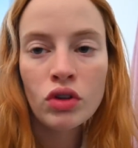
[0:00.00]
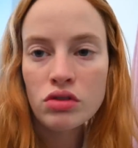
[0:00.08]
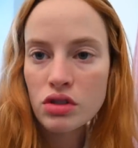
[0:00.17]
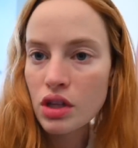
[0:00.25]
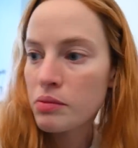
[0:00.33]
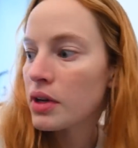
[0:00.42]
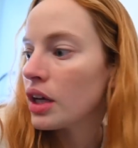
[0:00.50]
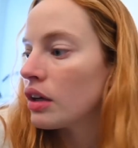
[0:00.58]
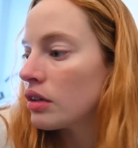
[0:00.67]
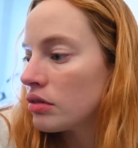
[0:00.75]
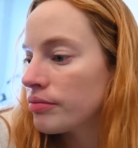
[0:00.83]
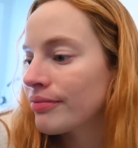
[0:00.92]
So let me
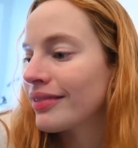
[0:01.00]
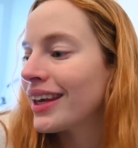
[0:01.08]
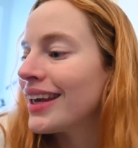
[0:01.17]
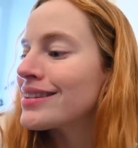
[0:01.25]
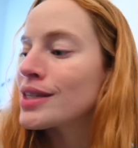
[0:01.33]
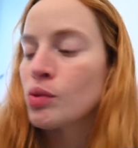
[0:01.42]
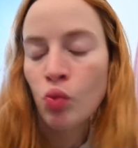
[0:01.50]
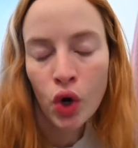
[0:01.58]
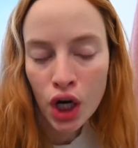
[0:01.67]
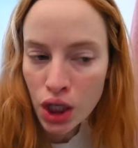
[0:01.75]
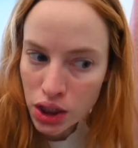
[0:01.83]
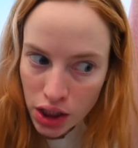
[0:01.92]
get some work